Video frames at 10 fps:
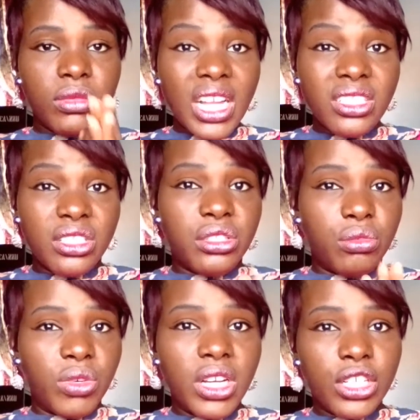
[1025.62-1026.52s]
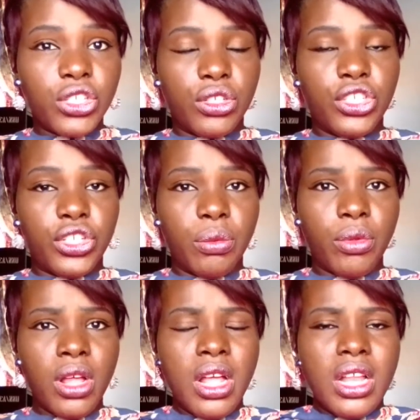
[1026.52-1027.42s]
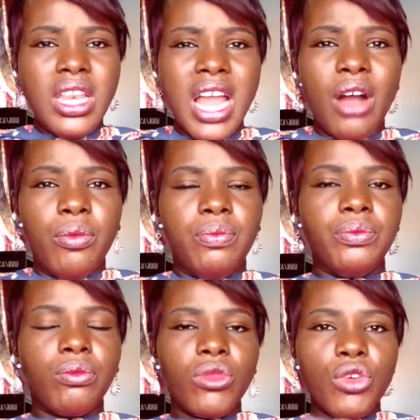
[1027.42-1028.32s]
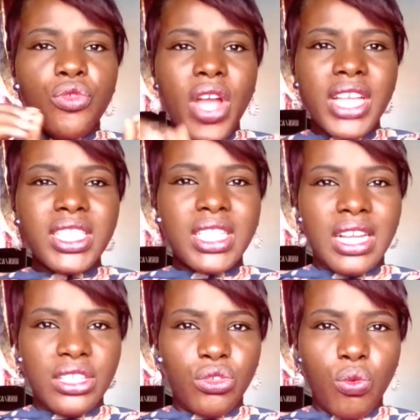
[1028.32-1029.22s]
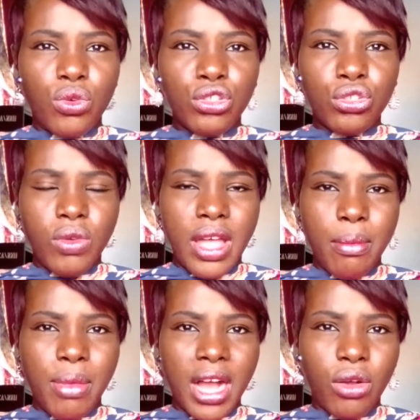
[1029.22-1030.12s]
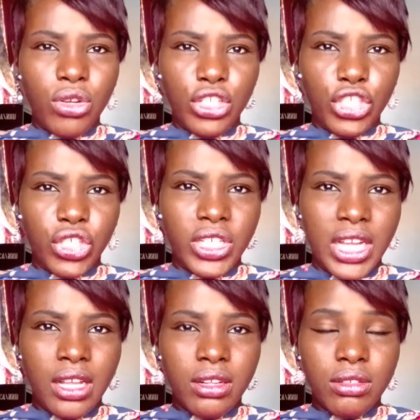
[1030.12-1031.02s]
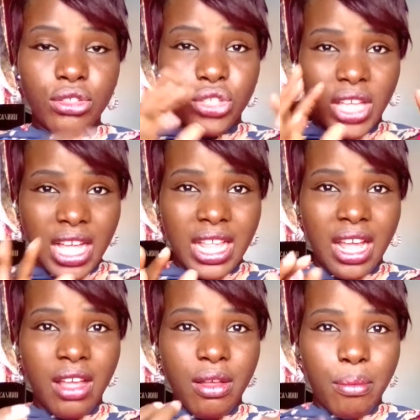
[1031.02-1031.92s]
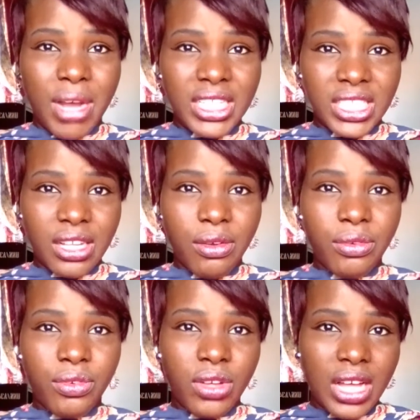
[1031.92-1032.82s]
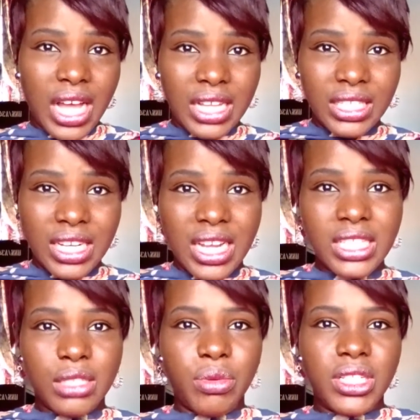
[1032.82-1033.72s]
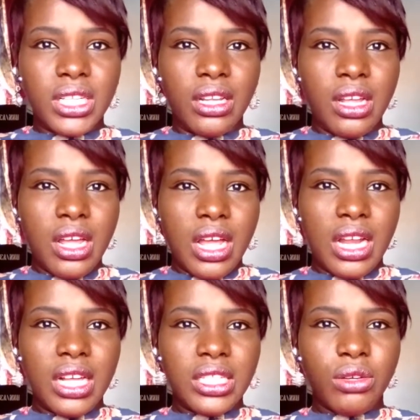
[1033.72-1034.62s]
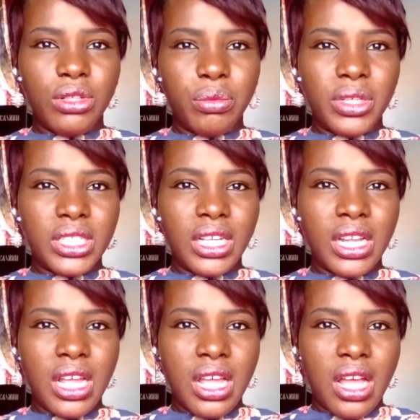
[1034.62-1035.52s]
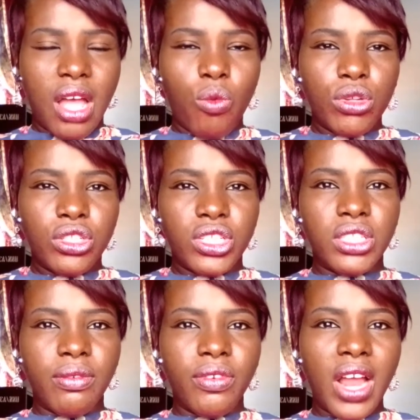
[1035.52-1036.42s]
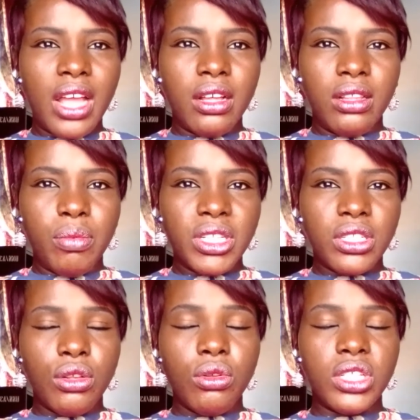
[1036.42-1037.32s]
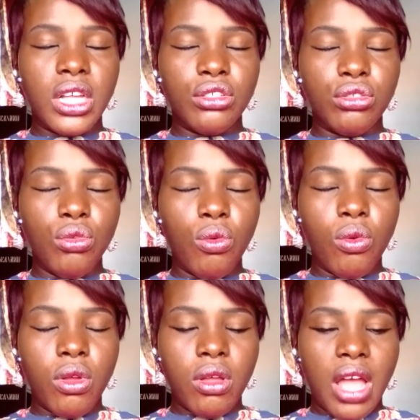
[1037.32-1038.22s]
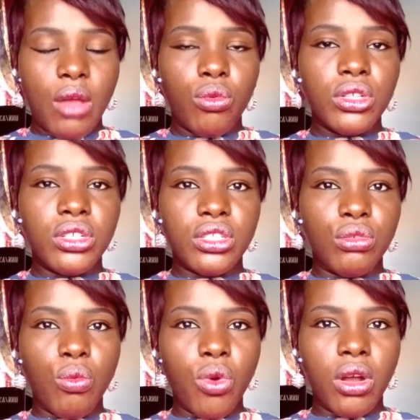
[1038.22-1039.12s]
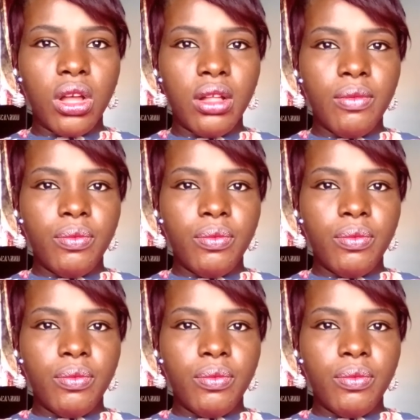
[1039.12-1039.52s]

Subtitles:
That is relationship. Now, for instance, we want to embark on a journey together, myself and the next person, and I tell the person, I want us to fly. The person says, no, I want us to walk.